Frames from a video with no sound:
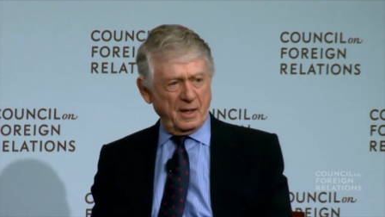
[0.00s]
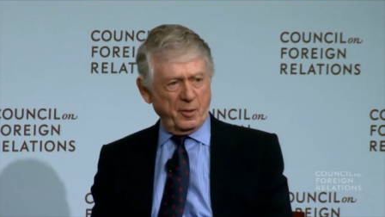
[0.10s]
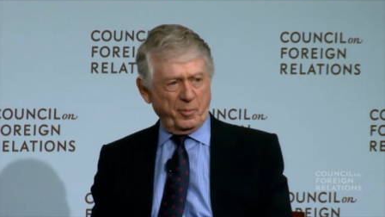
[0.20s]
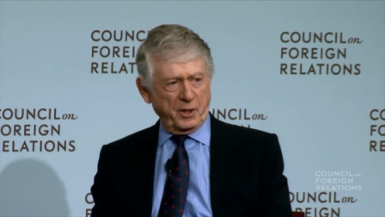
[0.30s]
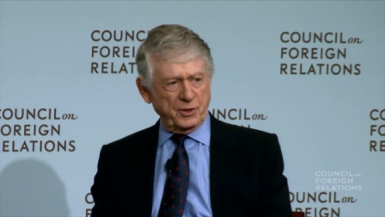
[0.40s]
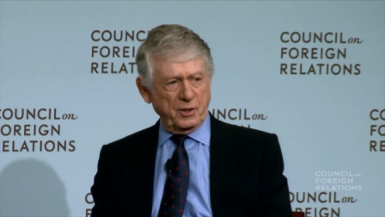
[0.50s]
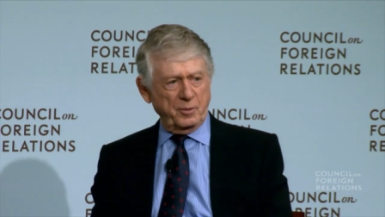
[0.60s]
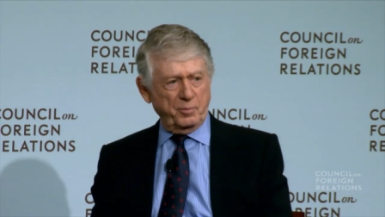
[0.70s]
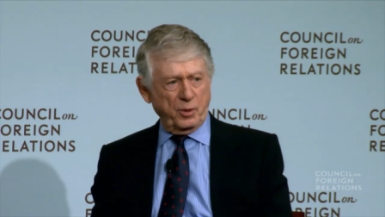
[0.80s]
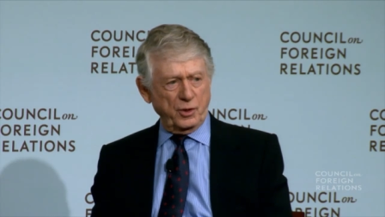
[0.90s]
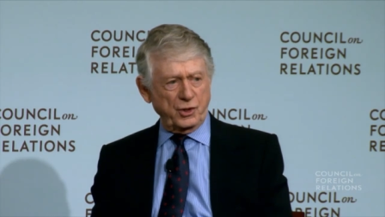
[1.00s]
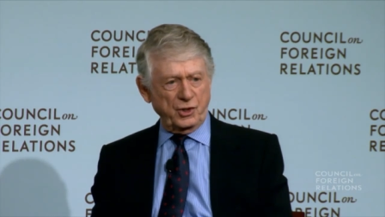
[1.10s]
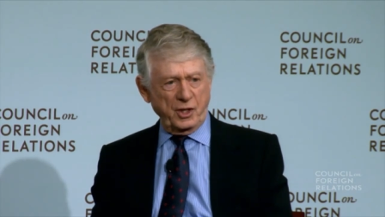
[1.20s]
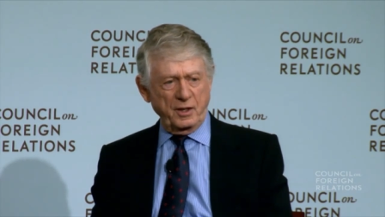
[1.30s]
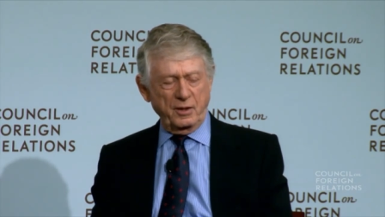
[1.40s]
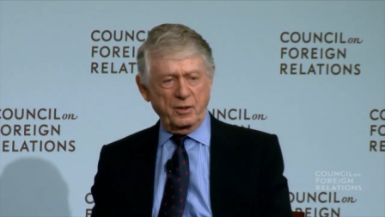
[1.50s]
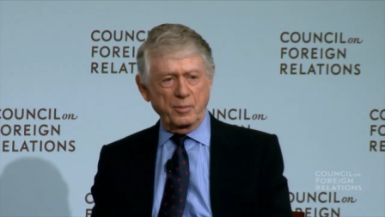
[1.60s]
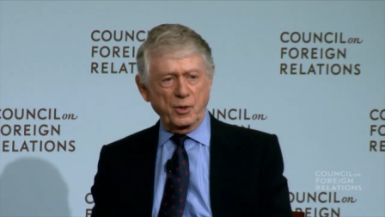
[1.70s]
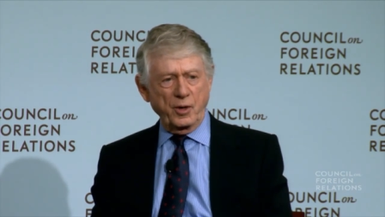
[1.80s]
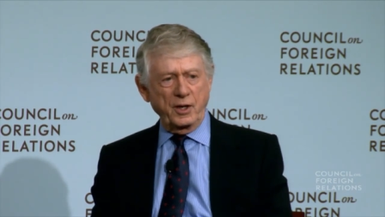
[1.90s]
And President Bush sent the
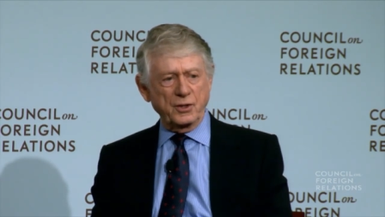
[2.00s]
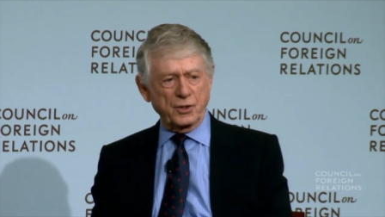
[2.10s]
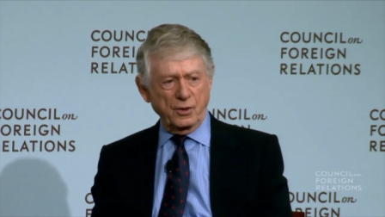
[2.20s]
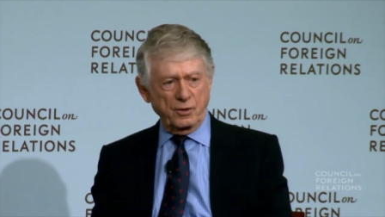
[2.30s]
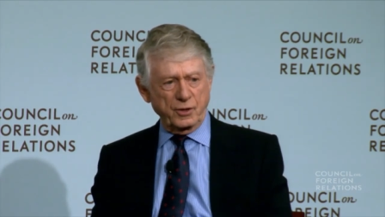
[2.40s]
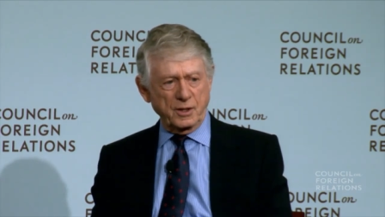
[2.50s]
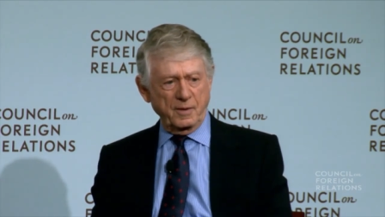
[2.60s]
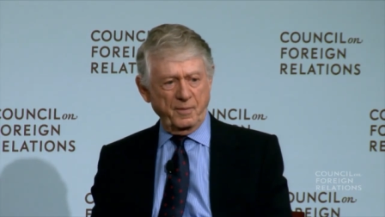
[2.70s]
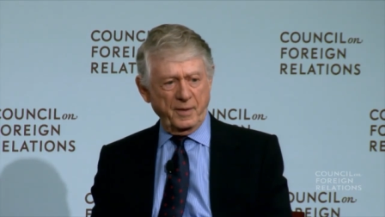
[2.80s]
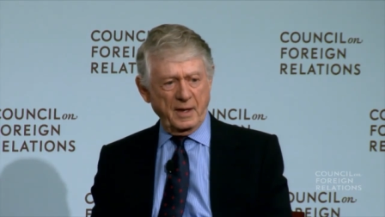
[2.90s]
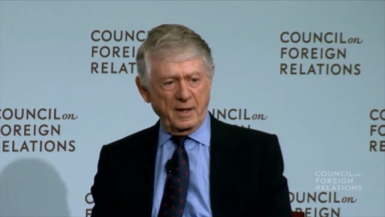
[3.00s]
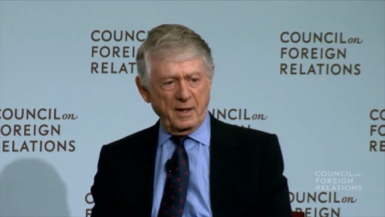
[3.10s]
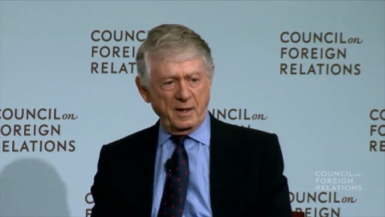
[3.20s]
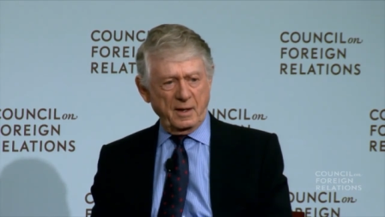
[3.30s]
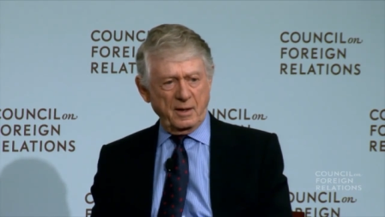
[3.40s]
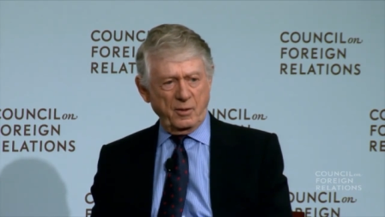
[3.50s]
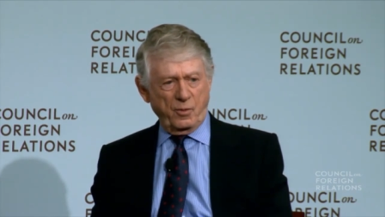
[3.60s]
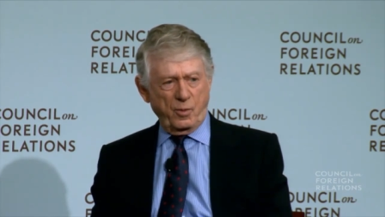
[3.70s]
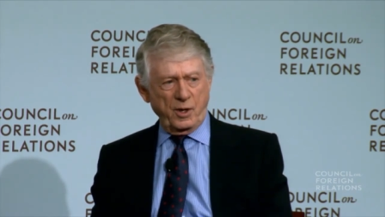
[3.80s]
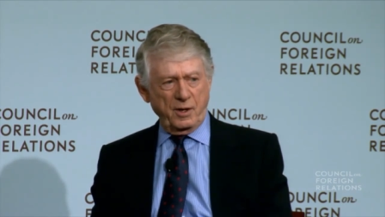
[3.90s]
Marines over
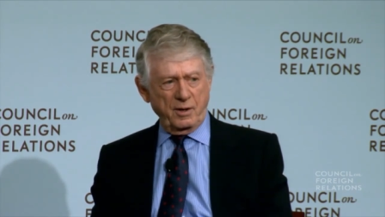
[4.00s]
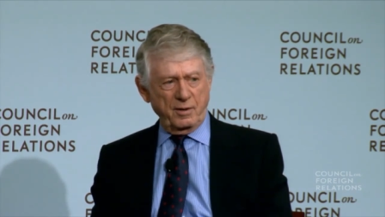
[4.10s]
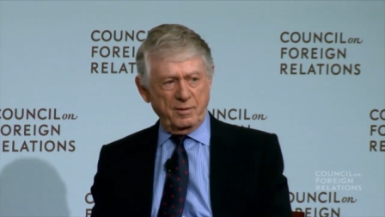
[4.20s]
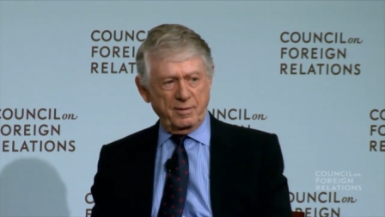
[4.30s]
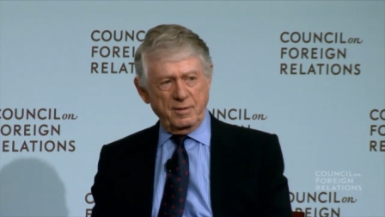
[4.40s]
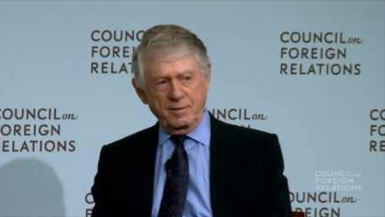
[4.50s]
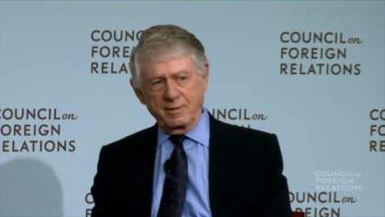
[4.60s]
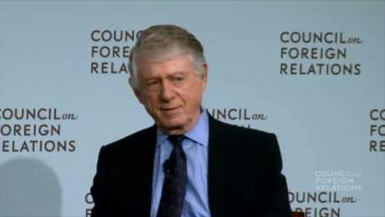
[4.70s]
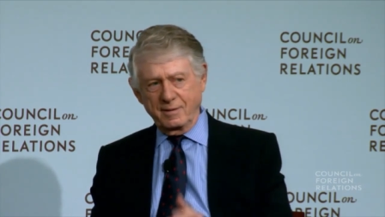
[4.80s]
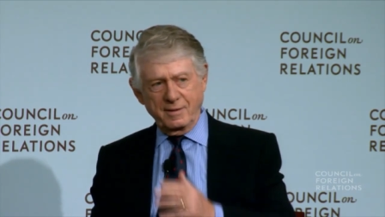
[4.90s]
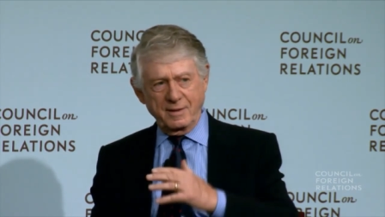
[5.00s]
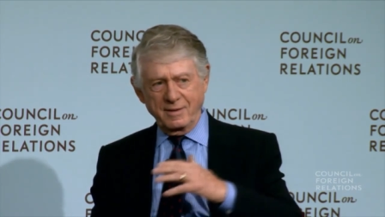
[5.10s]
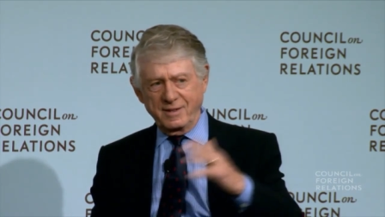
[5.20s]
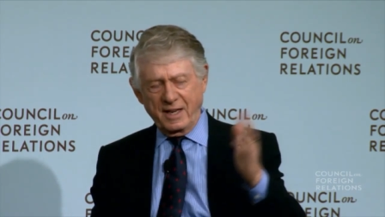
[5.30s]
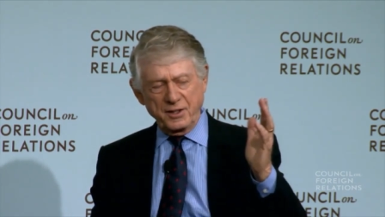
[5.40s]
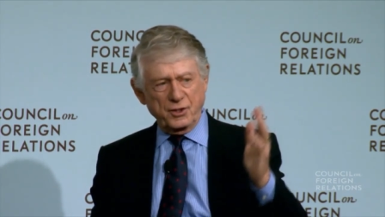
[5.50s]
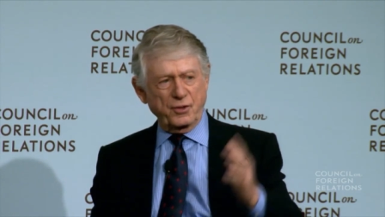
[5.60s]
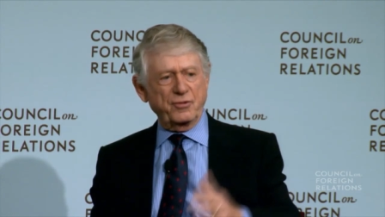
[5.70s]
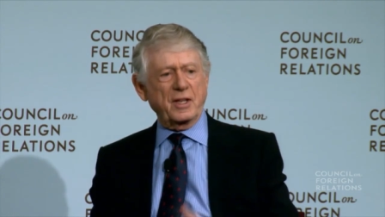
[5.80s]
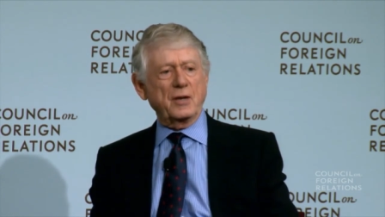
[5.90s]
with tens
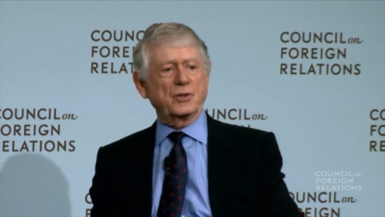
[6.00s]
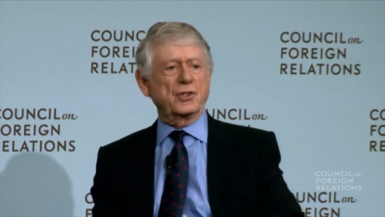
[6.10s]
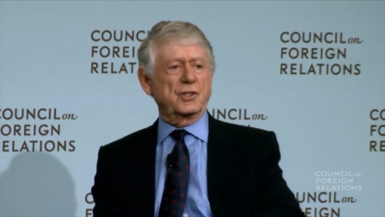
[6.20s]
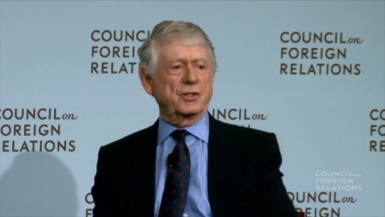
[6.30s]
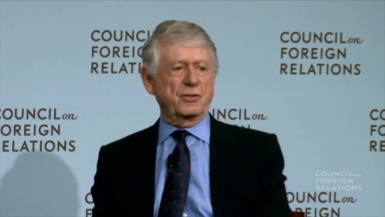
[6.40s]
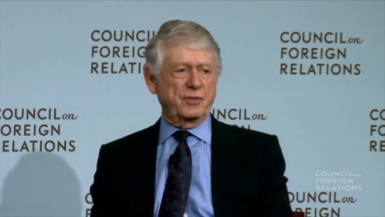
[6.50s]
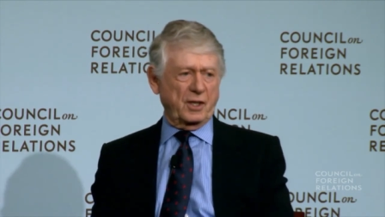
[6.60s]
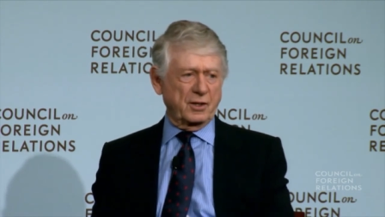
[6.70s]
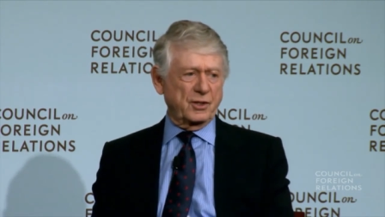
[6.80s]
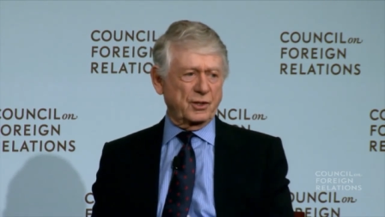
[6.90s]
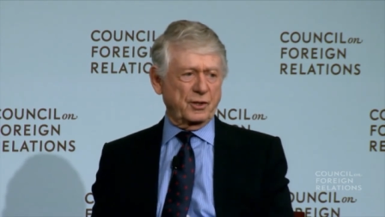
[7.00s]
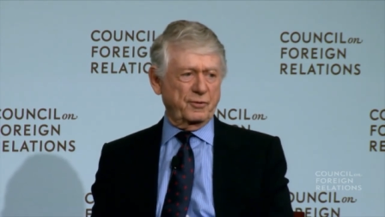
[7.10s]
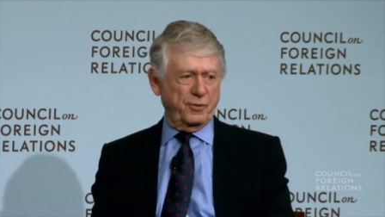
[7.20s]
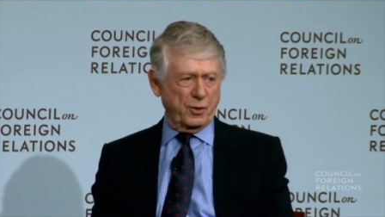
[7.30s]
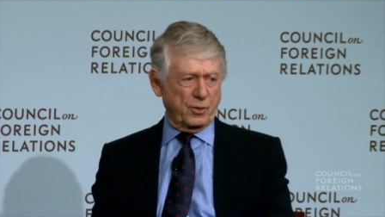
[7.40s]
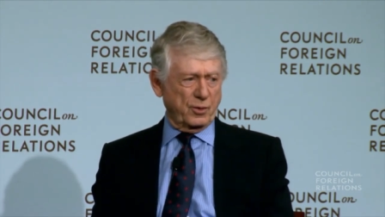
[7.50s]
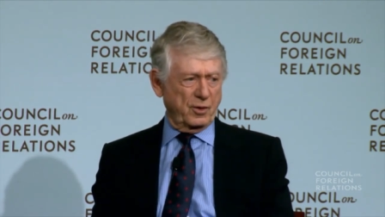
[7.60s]
of thousands of tons of food,